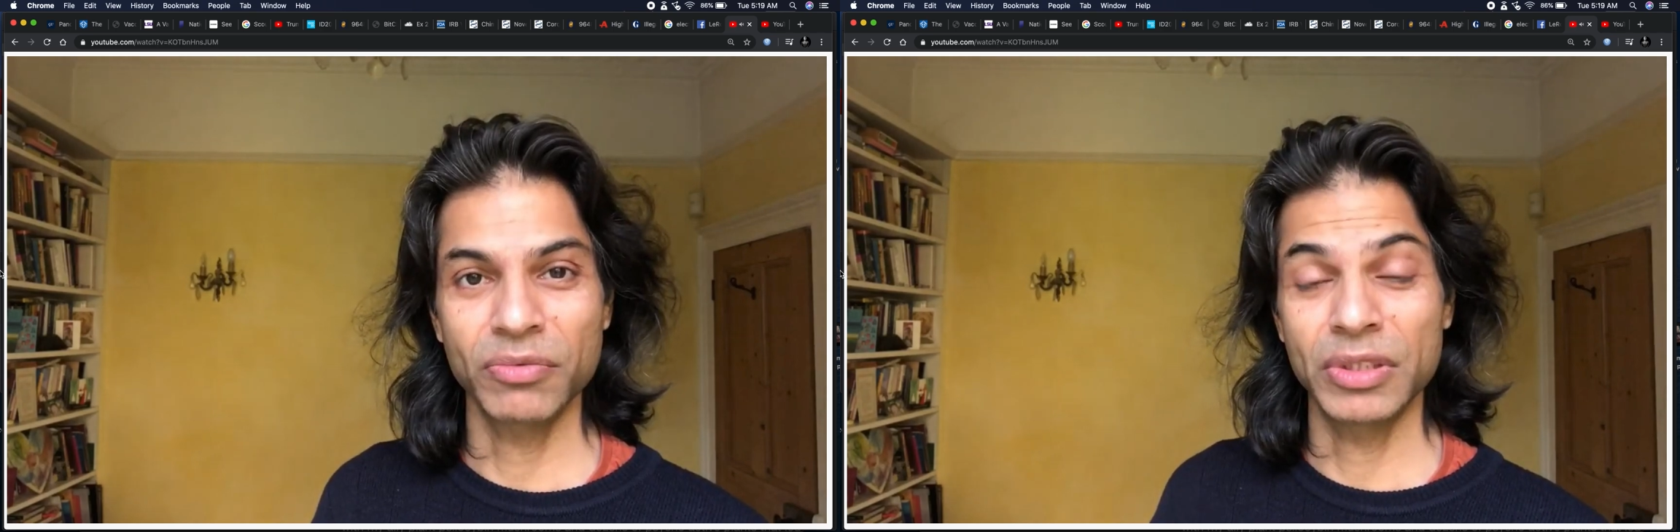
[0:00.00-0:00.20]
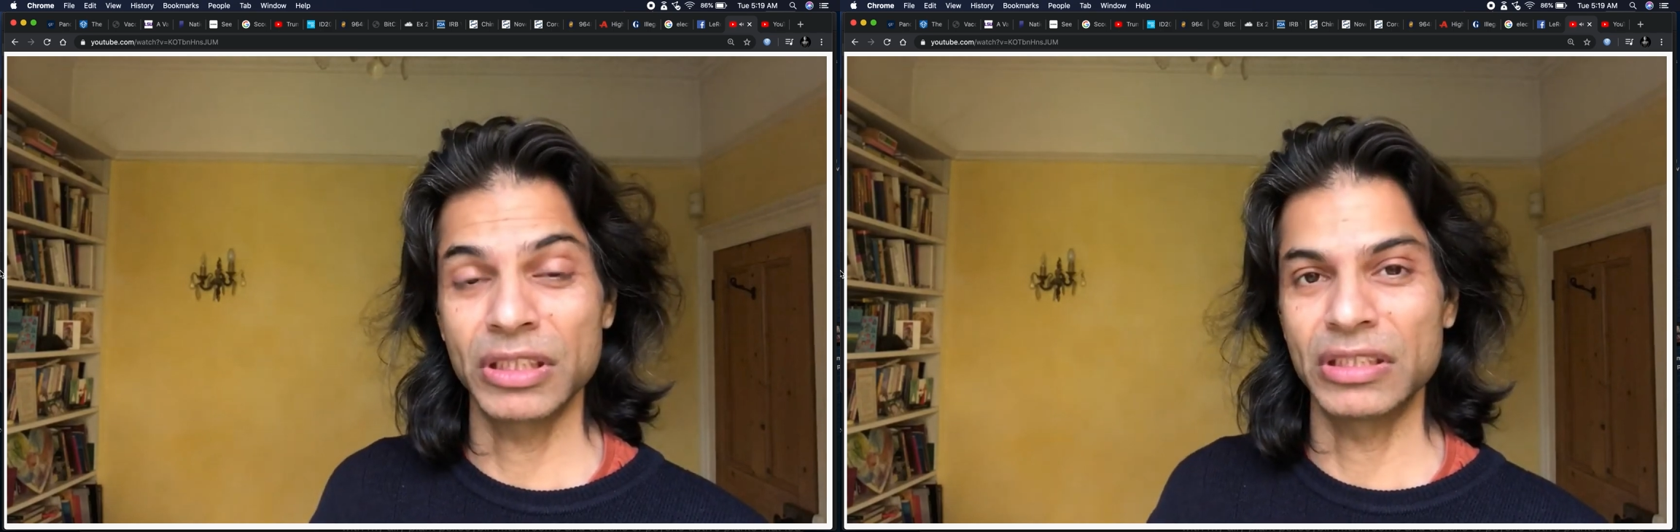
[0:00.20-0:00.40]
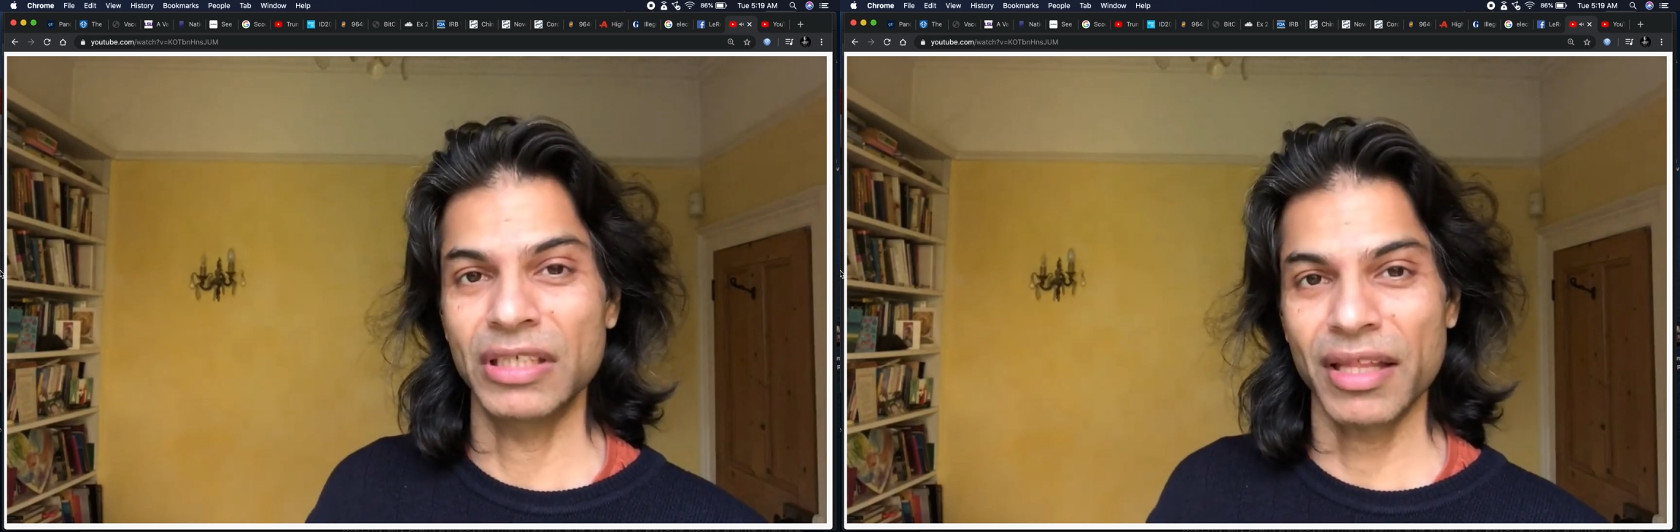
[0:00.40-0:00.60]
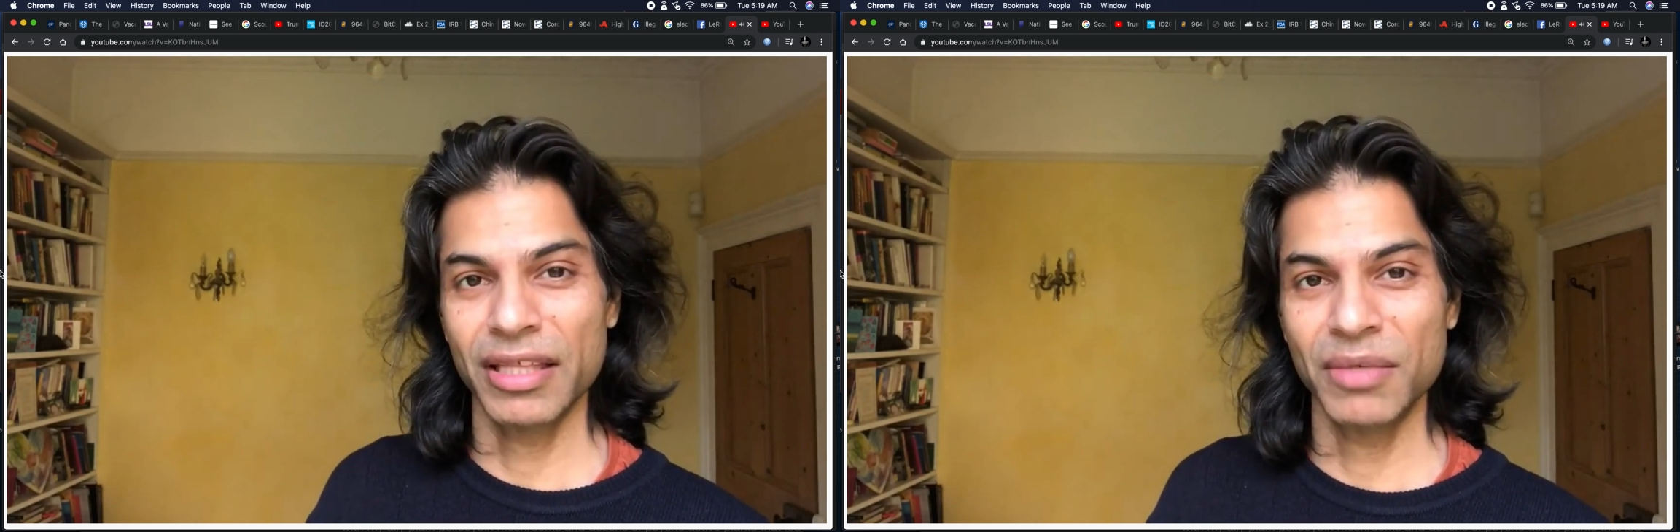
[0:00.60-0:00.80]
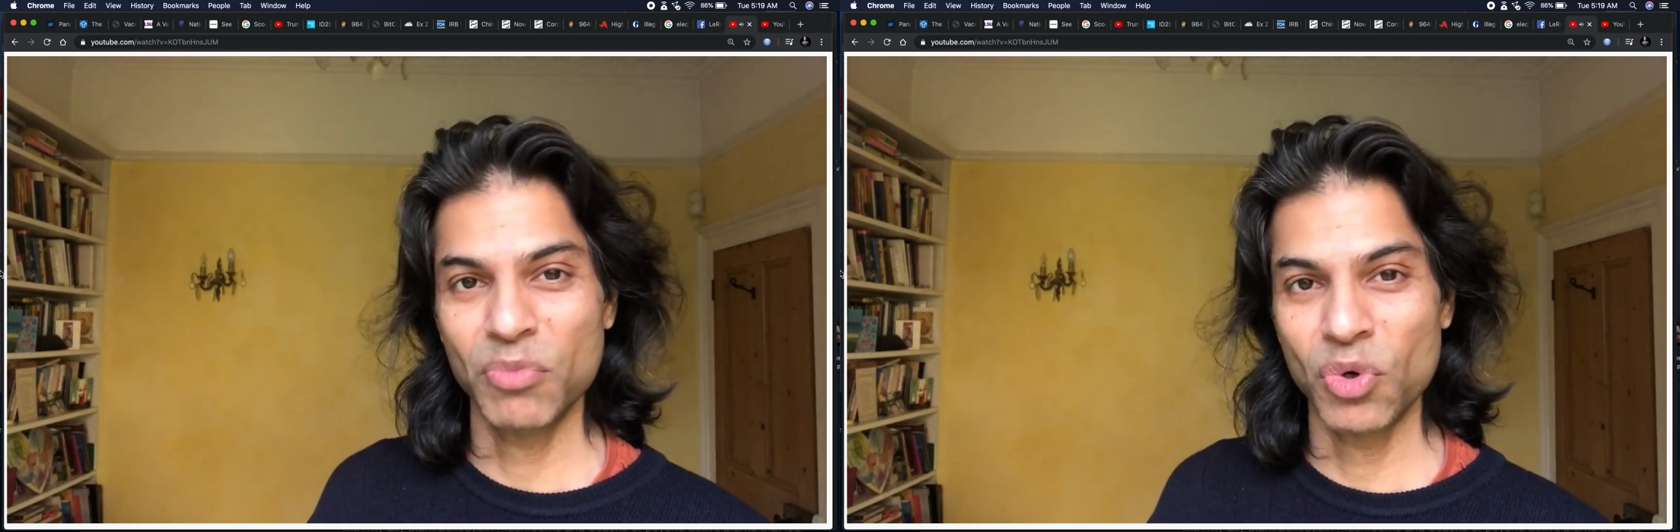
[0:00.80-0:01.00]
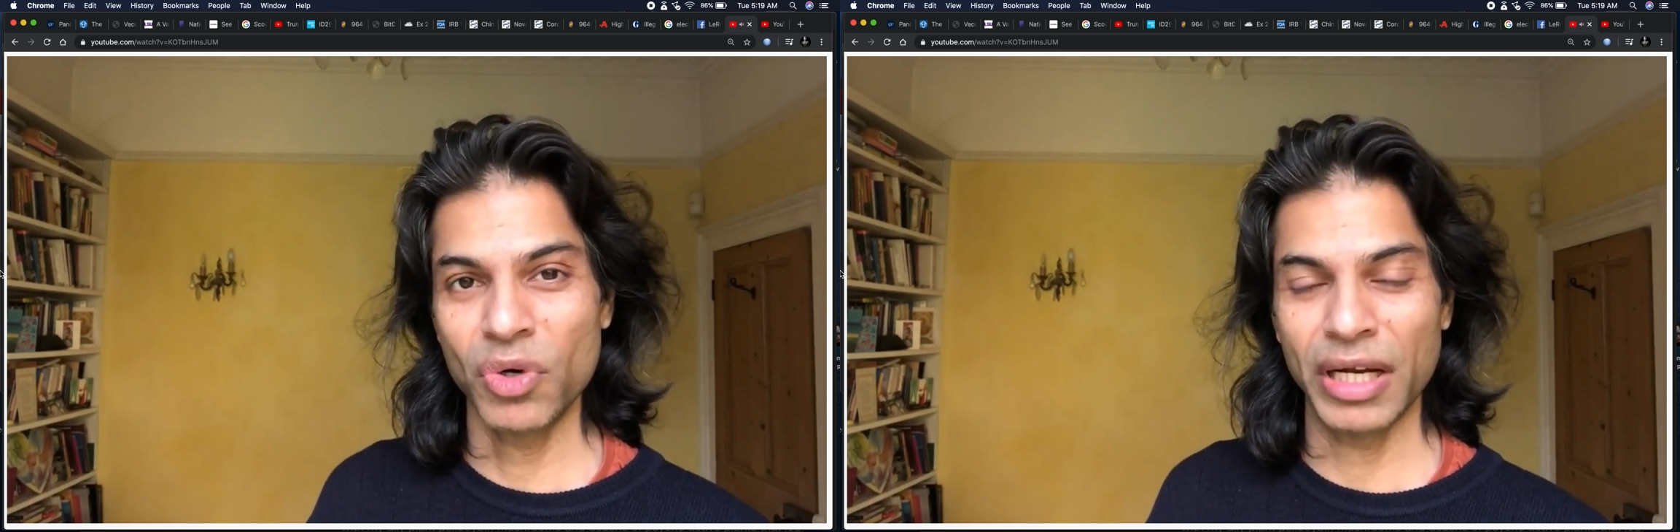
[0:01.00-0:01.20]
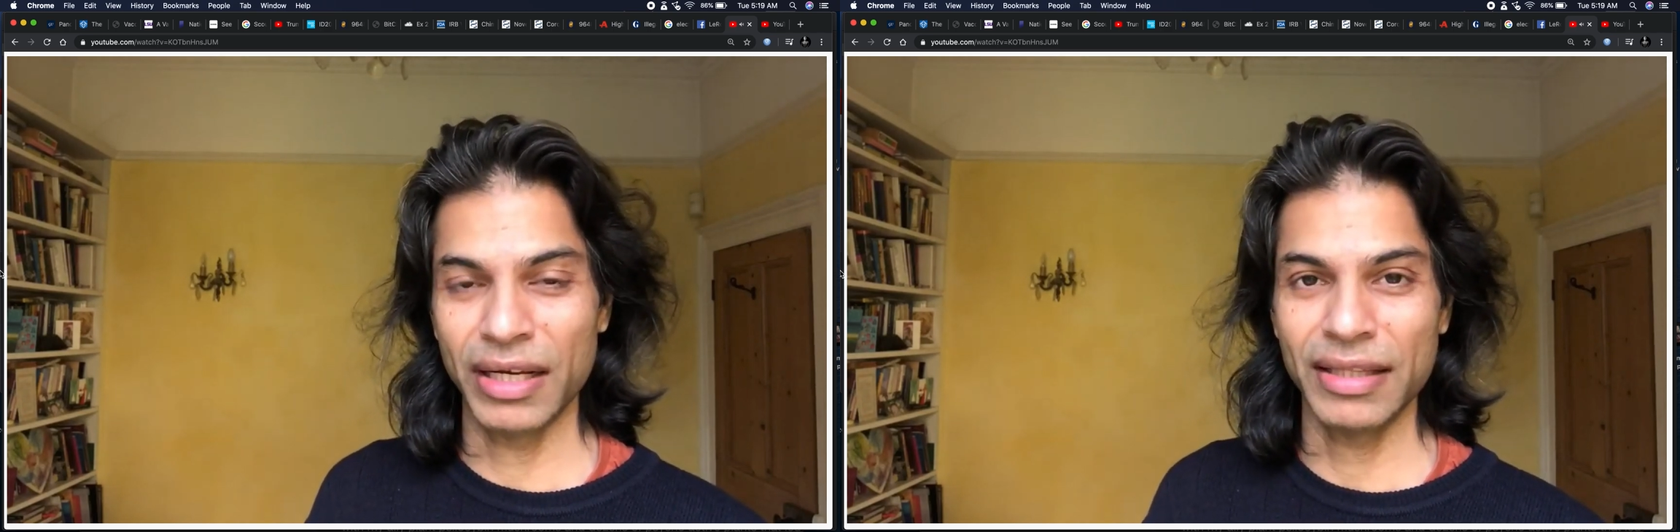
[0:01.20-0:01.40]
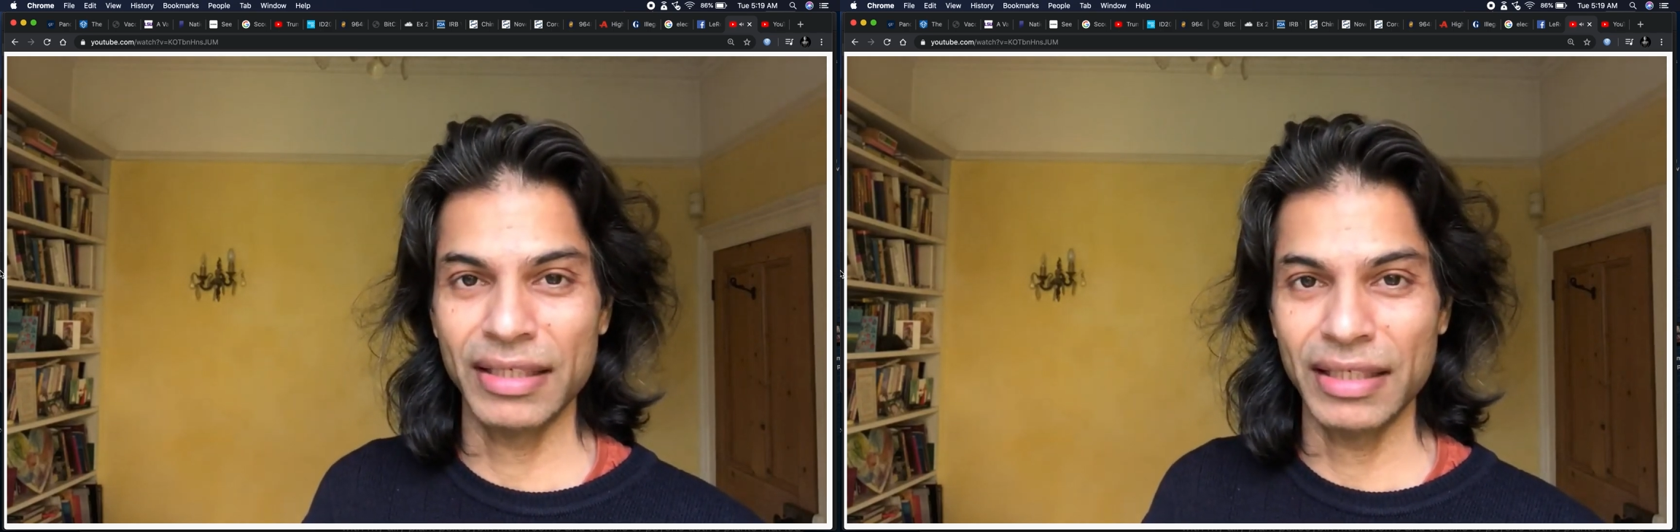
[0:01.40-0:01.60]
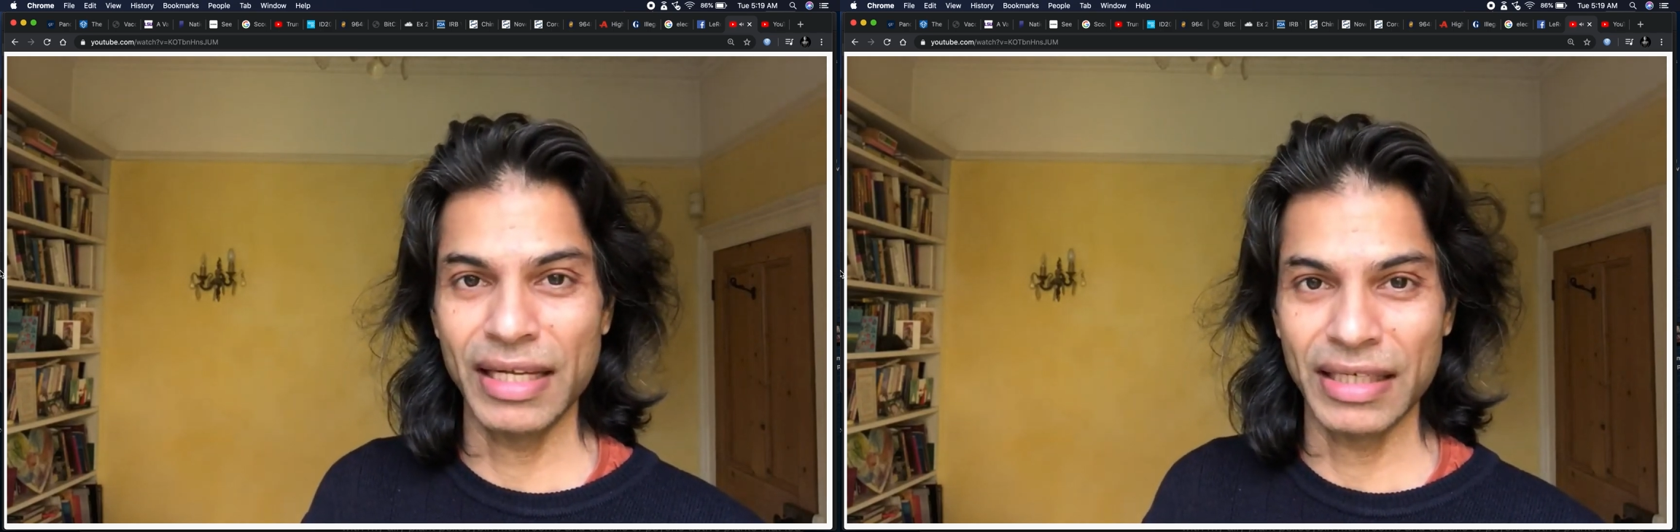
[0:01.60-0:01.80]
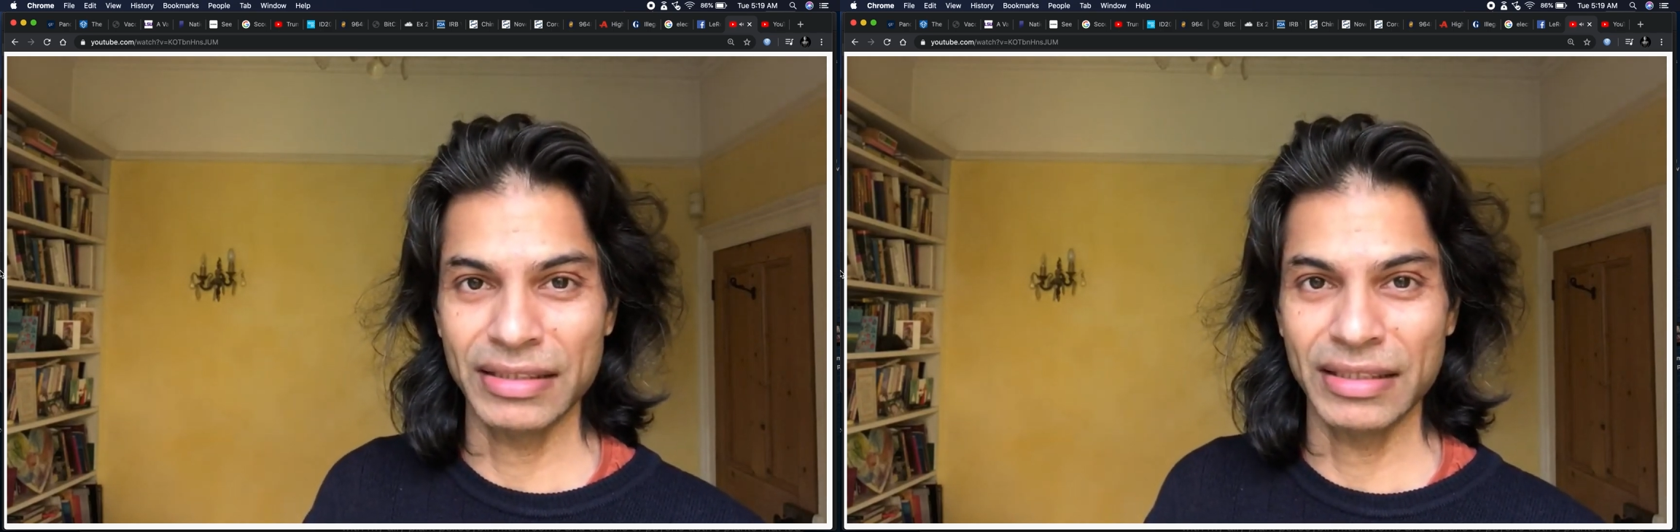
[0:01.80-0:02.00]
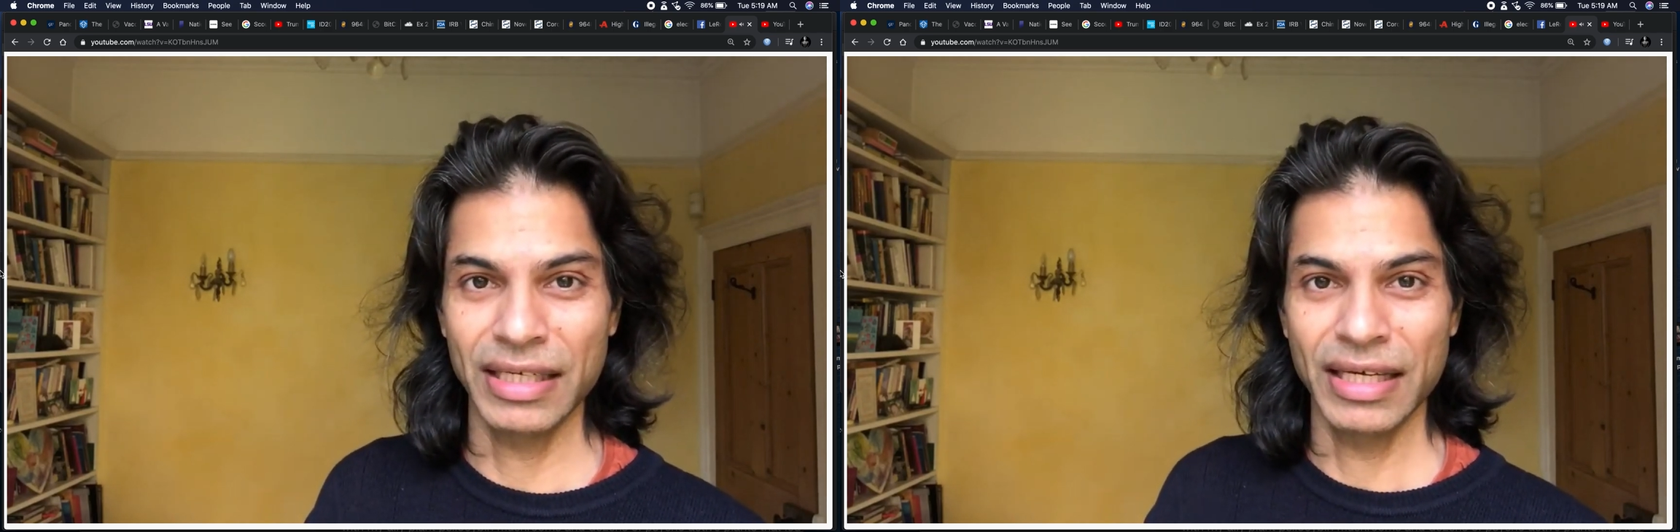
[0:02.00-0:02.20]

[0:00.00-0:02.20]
which is nothing more and nothing less